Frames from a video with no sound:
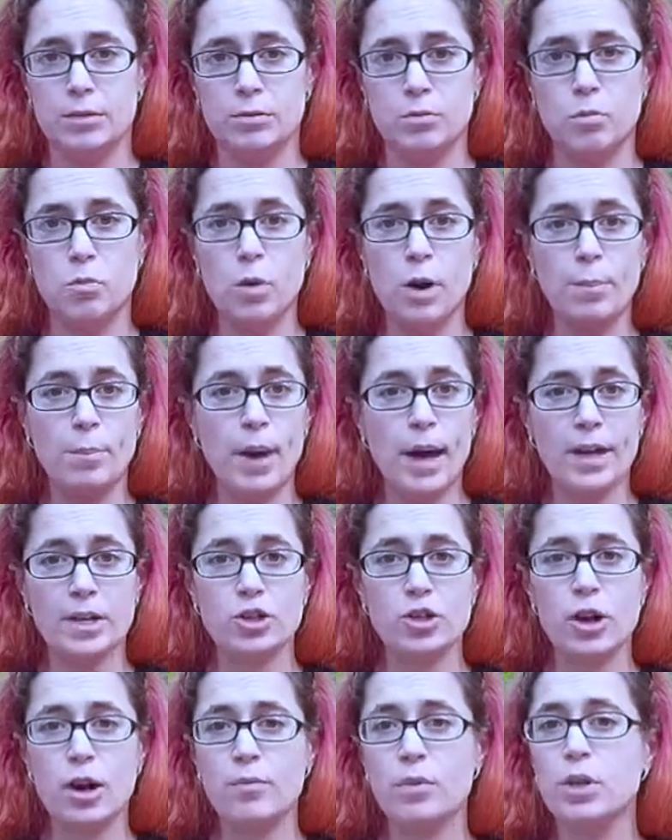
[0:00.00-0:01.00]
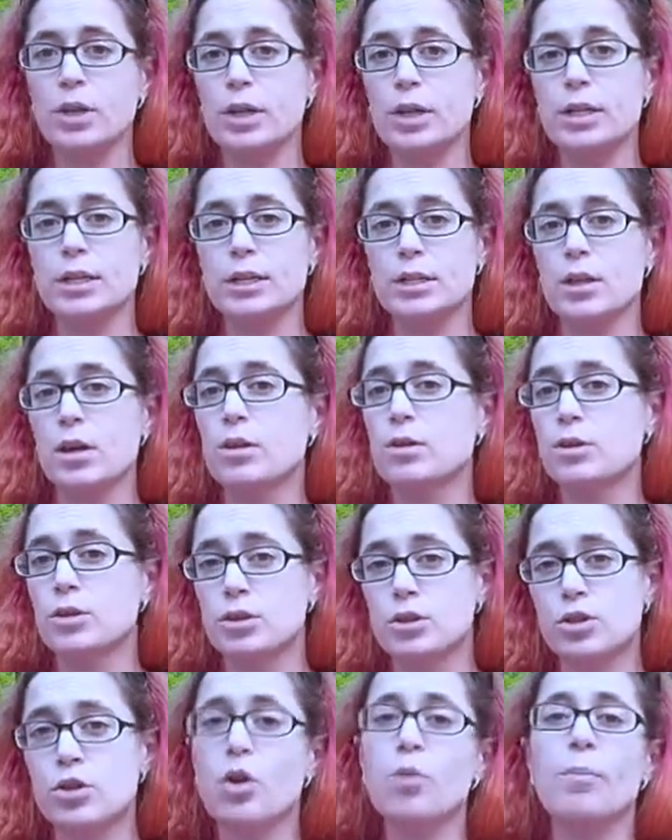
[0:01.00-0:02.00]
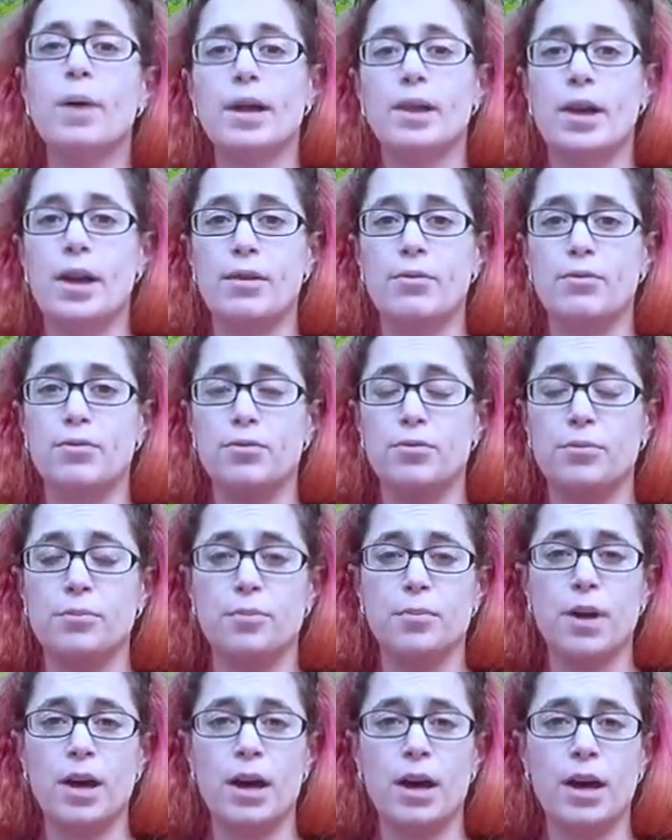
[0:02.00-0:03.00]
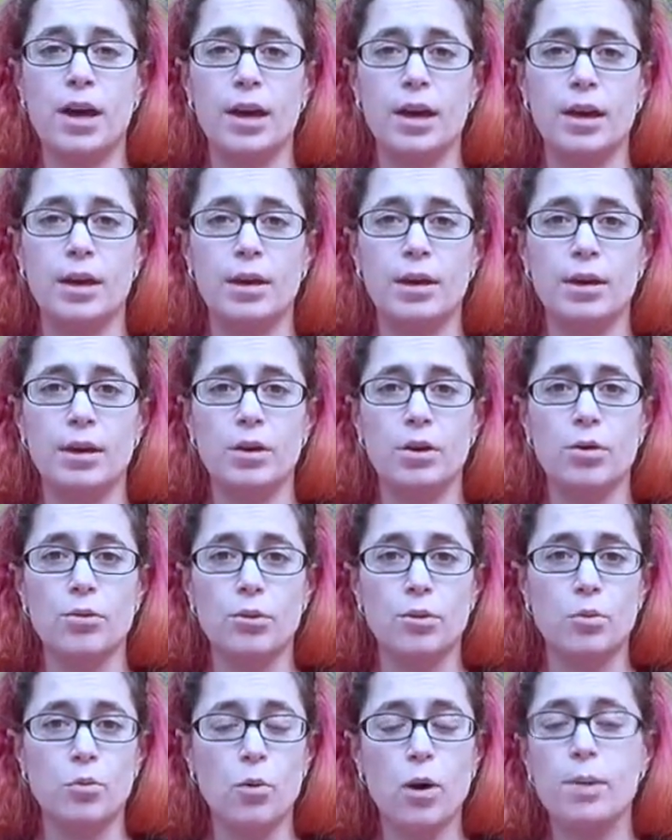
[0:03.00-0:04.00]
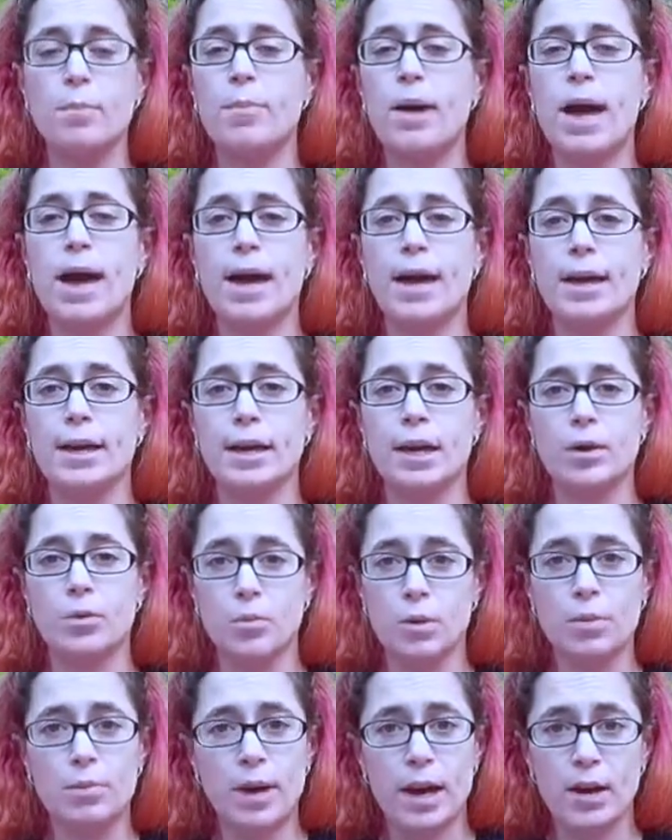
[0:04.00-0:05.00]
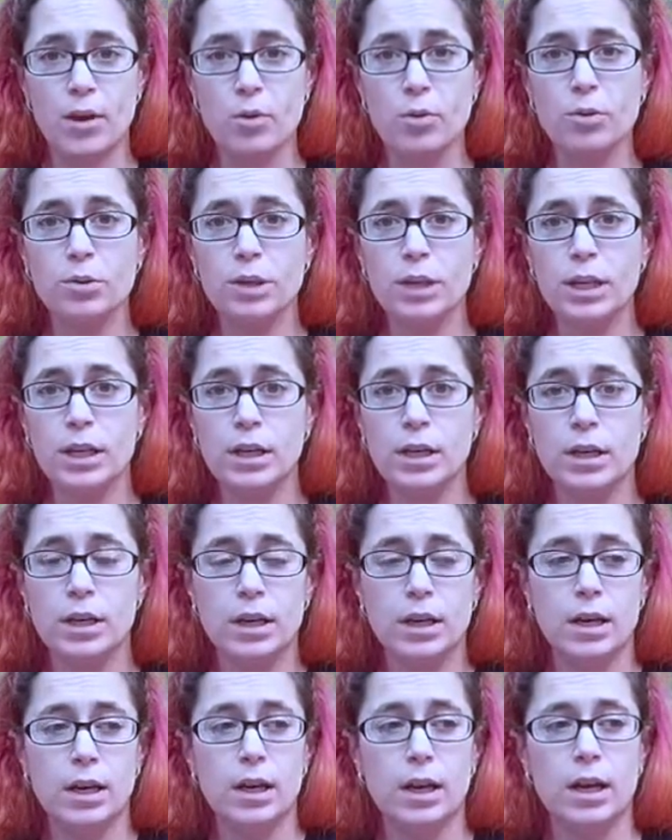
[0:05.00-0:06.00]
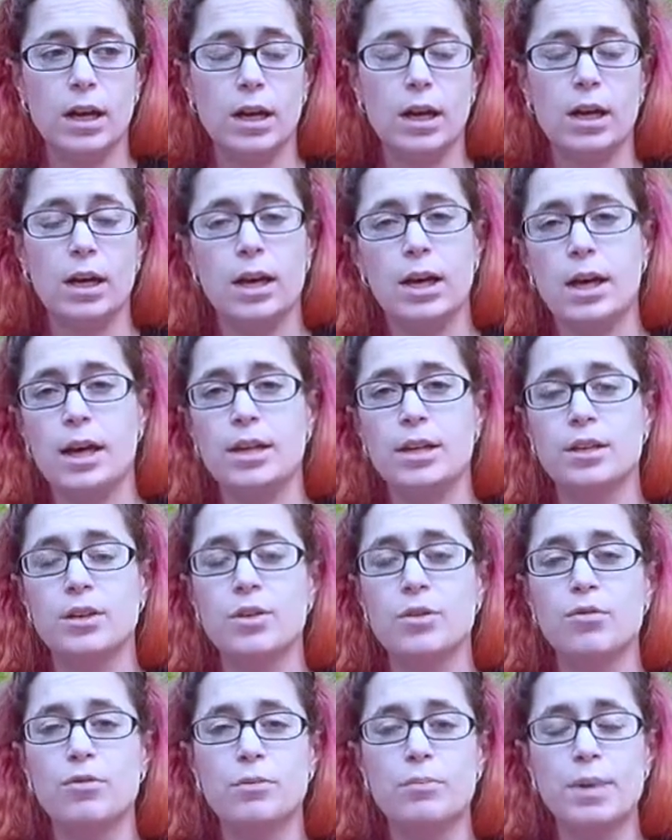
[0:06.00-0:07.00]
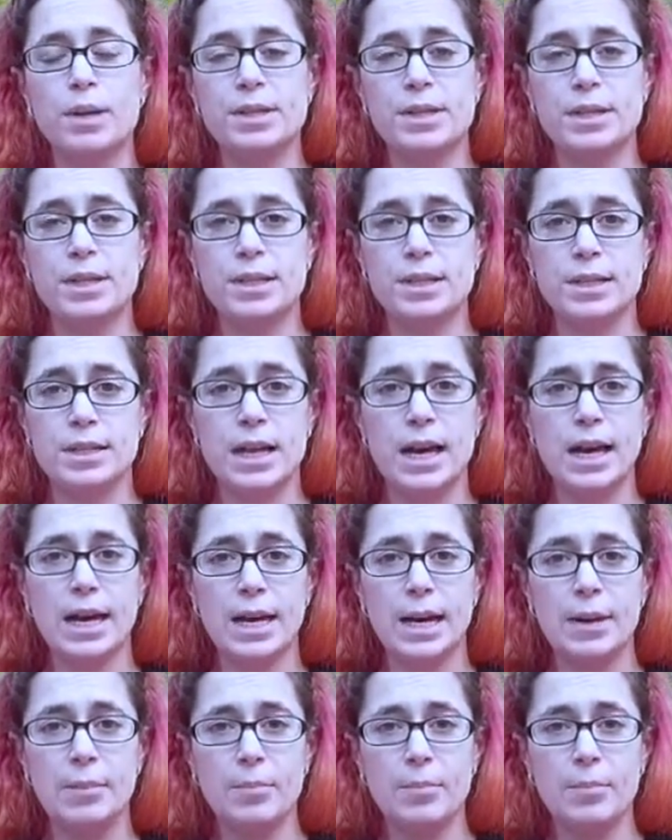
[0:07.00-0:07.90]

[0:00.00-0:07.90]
There are my how-tos if you want to travel lighter, travel longer, travel cheaper and travel more minimalistically.